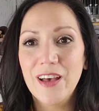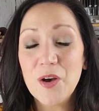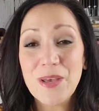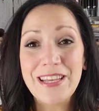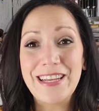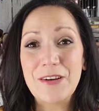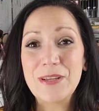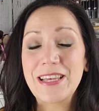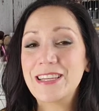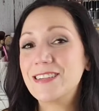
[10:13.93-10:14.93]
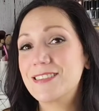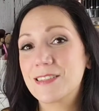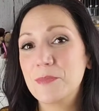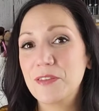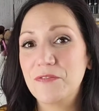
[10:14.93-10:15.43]
Okay, now to get into
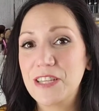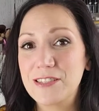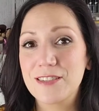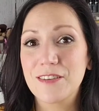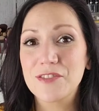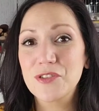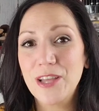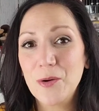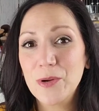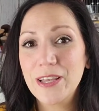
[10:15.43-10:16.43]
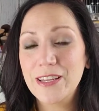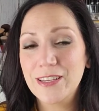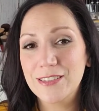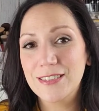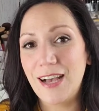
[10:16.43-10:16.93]
some of the fun stuff. So now we're getting
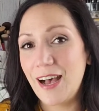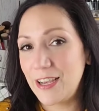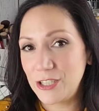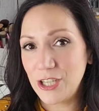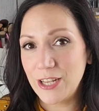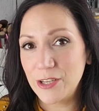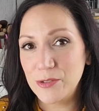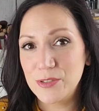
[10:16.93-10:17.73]
into eyeshadows.